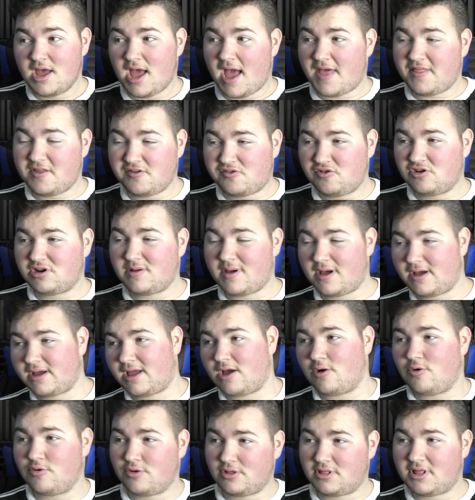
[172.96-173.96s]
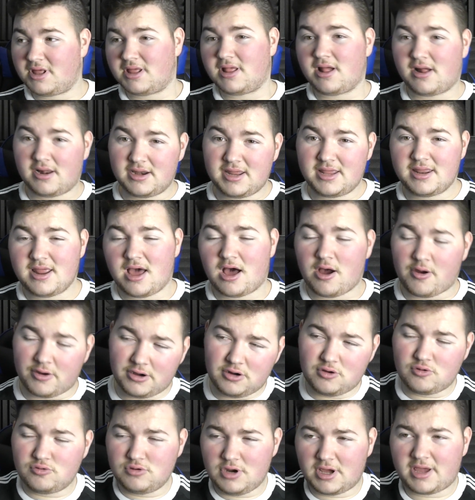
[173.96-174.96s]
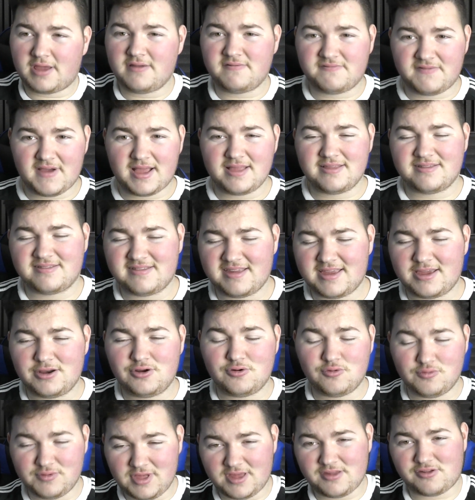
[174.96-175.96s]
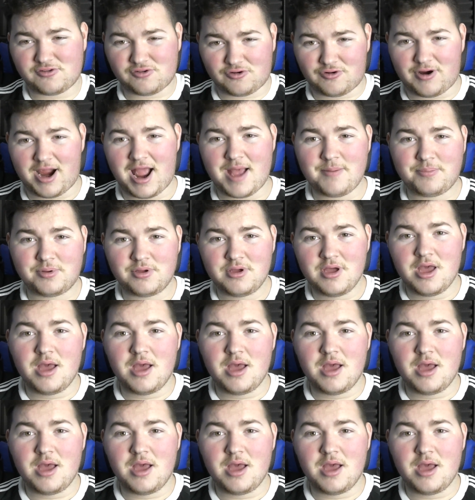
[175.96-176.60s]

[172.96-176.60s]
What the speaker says: and it's all like all the la-di-da and all looking fancy and all this crap,